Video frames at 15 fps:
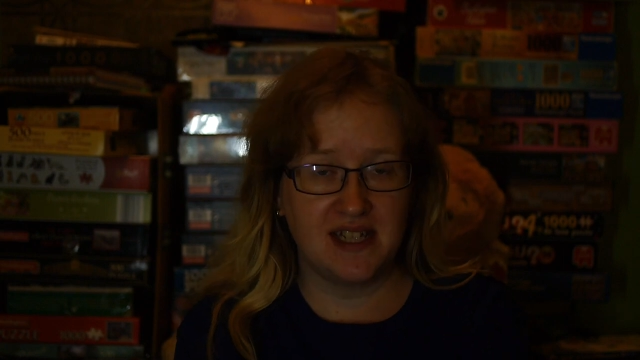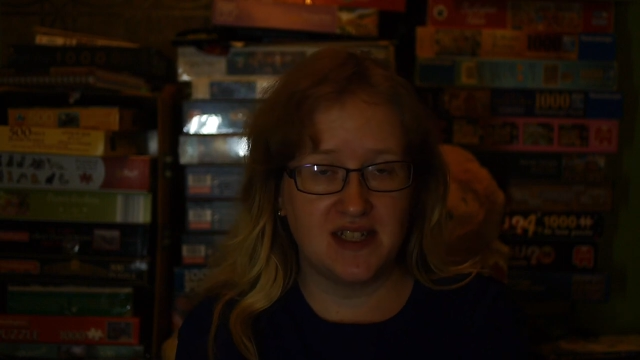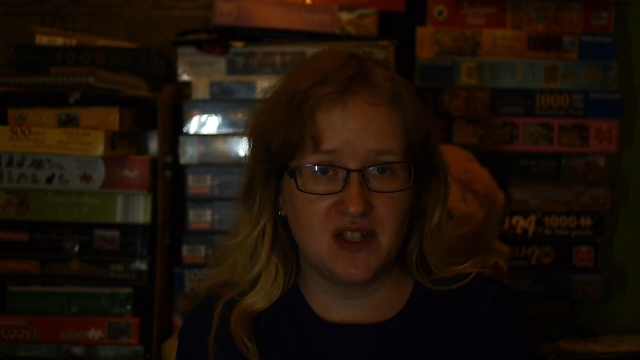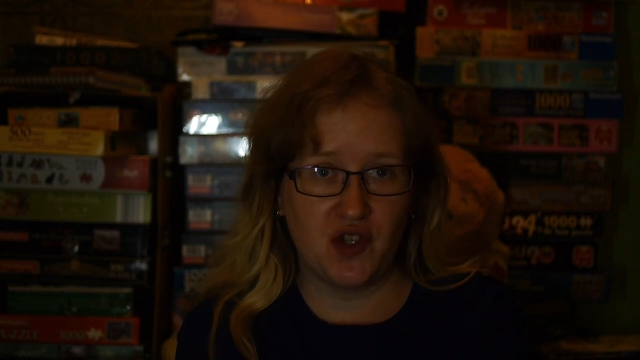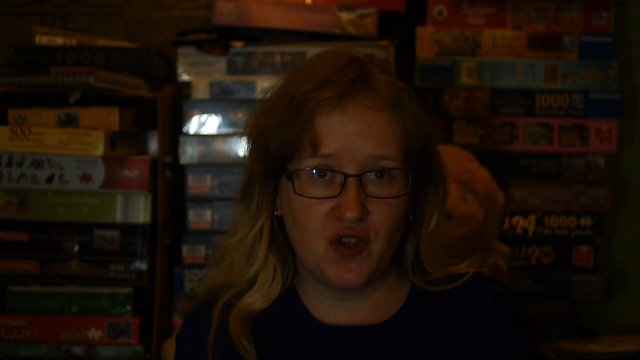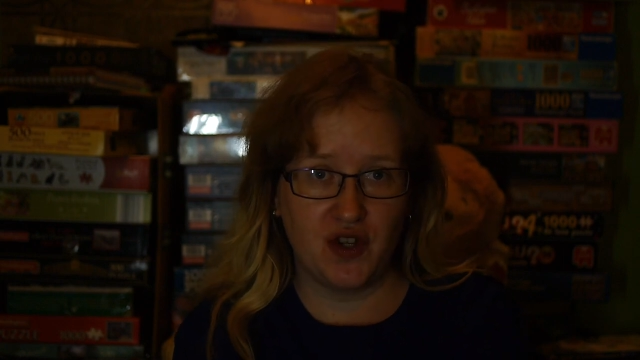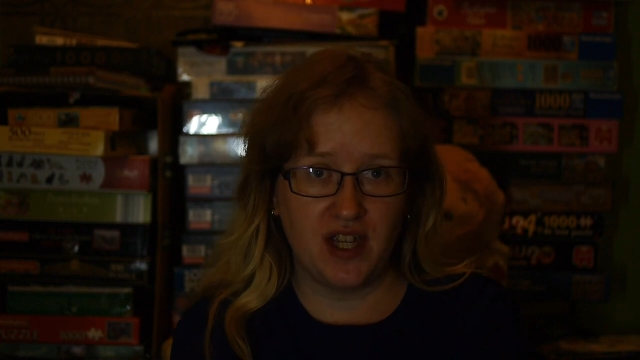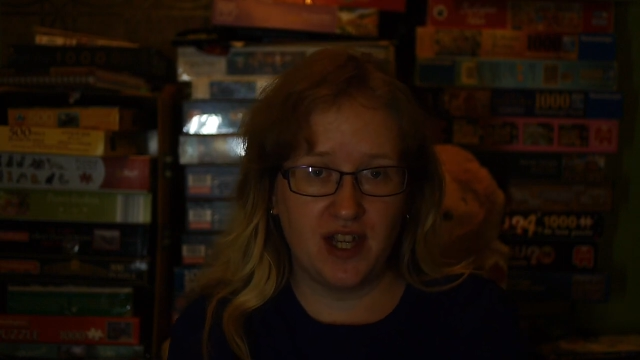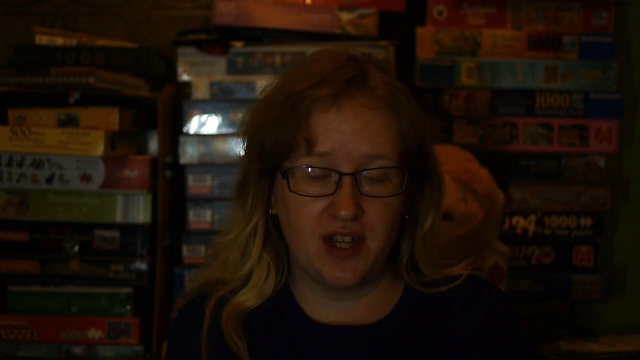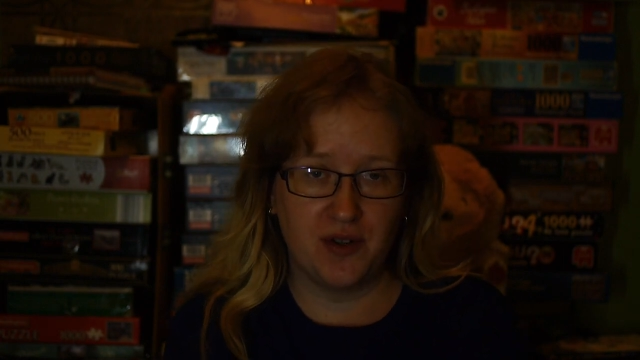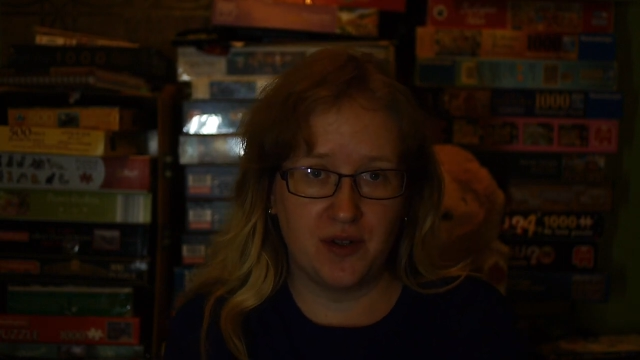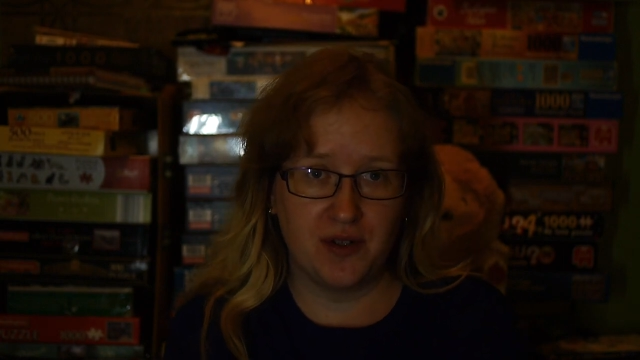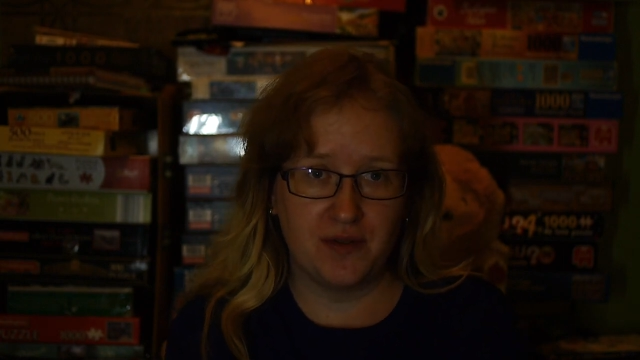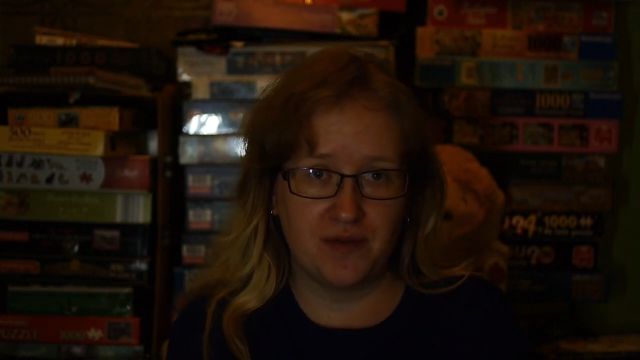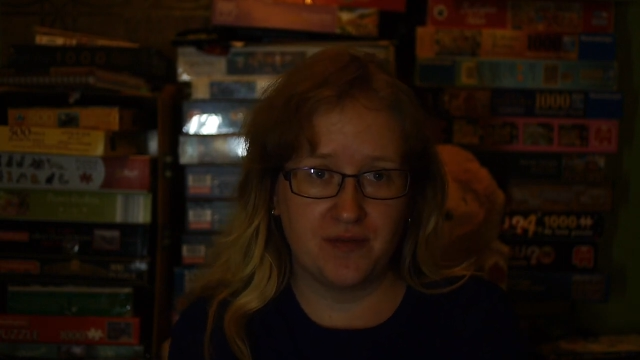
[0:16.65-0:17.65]
this toy
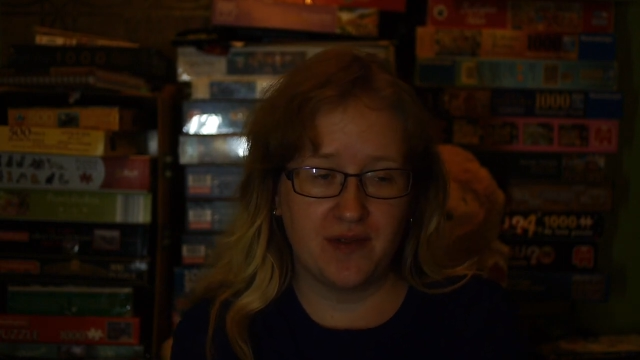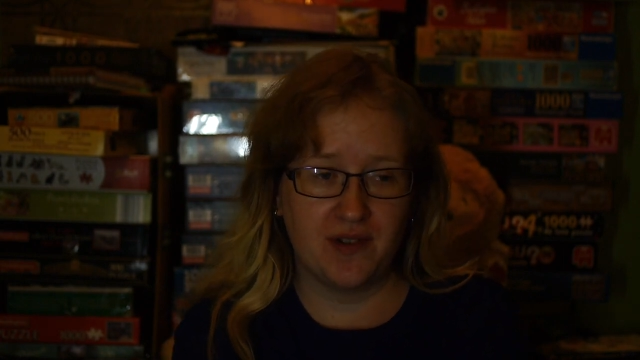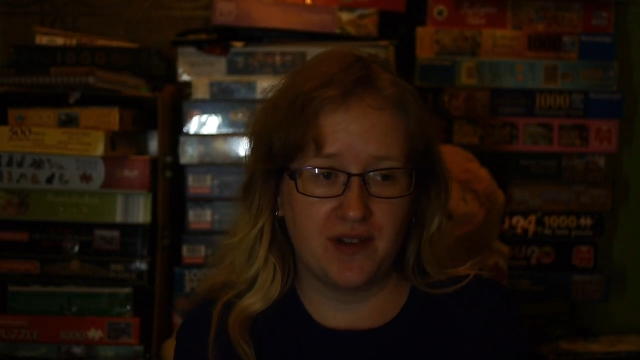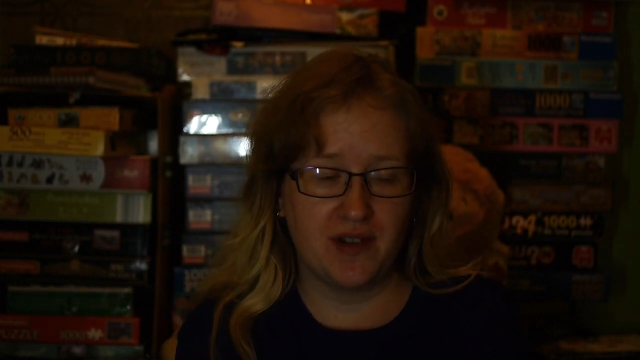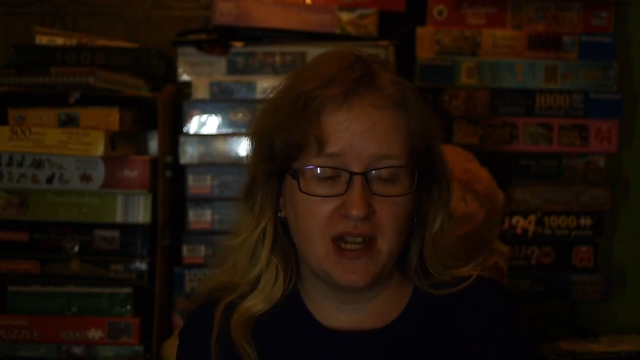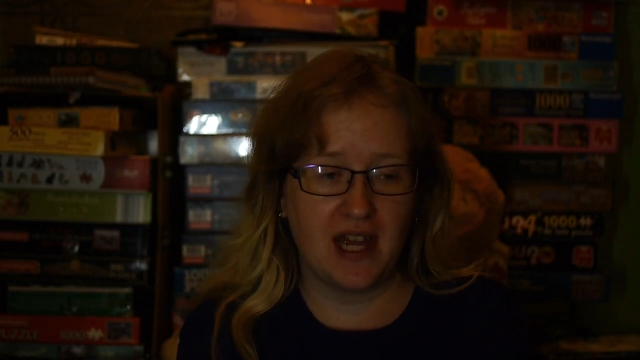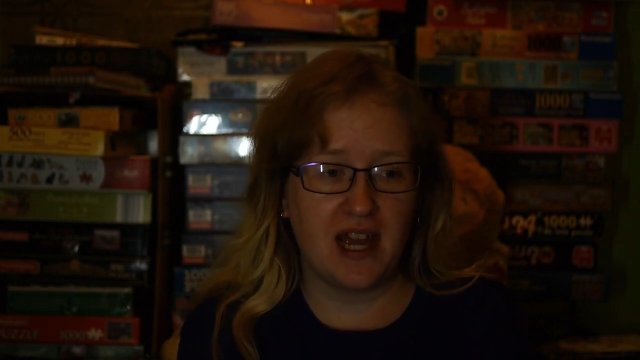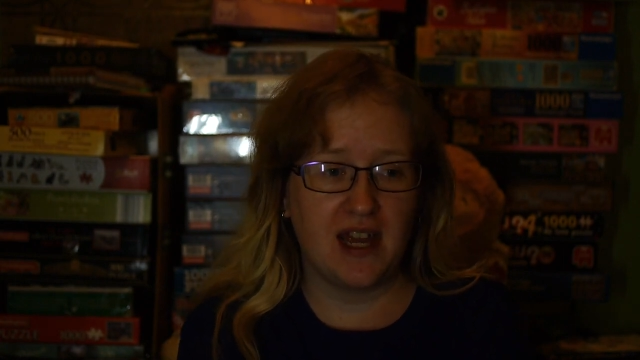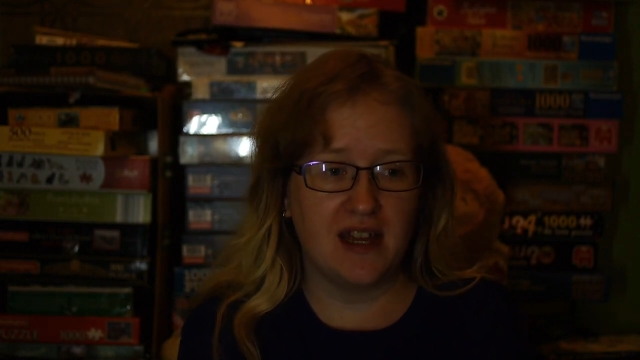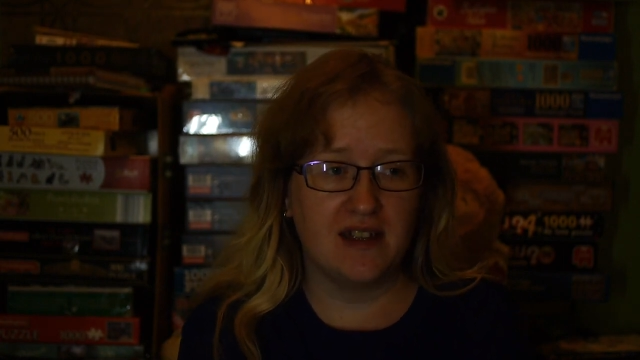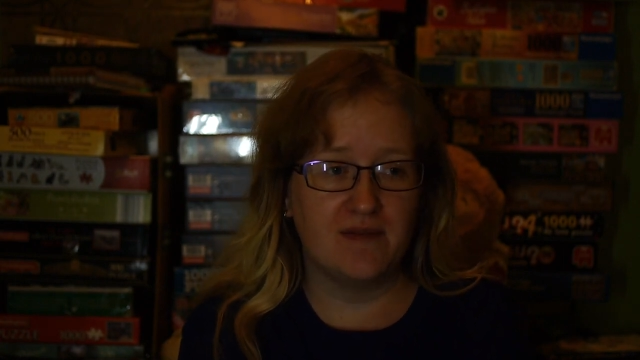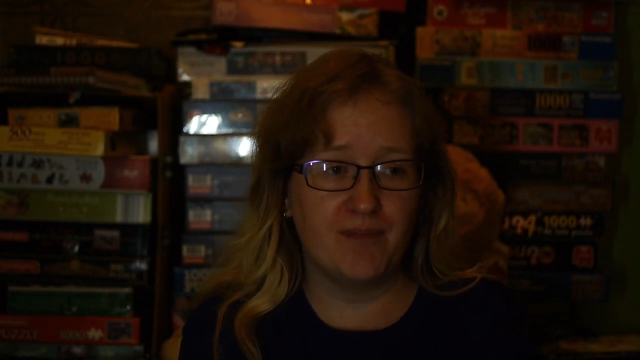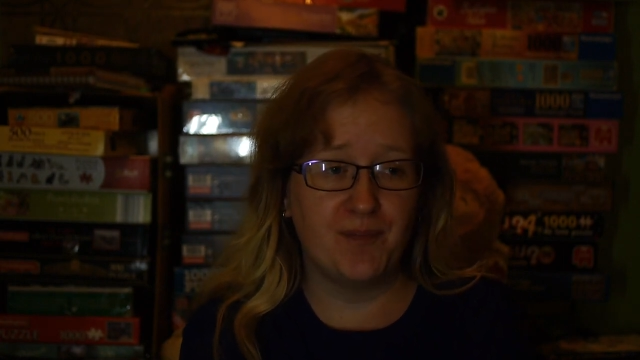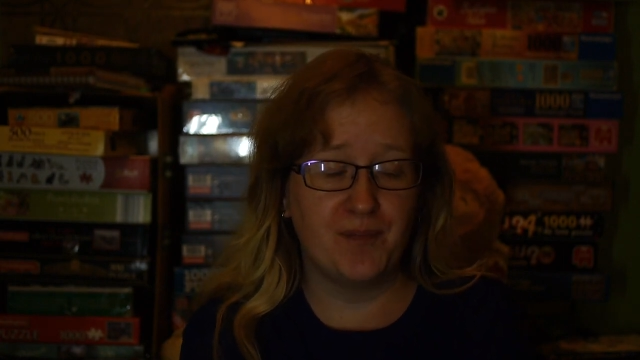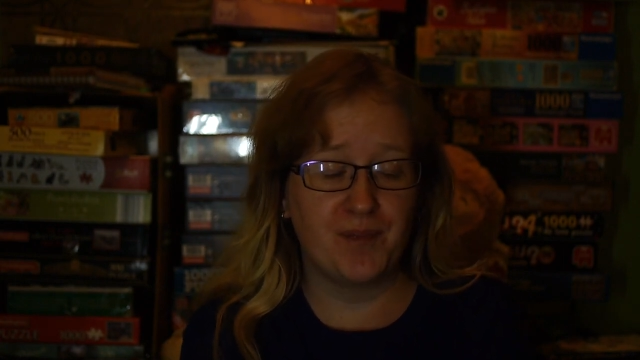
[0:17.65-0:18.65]

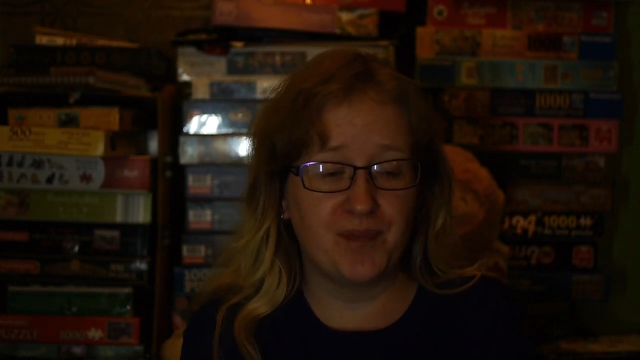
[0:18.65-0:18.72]
in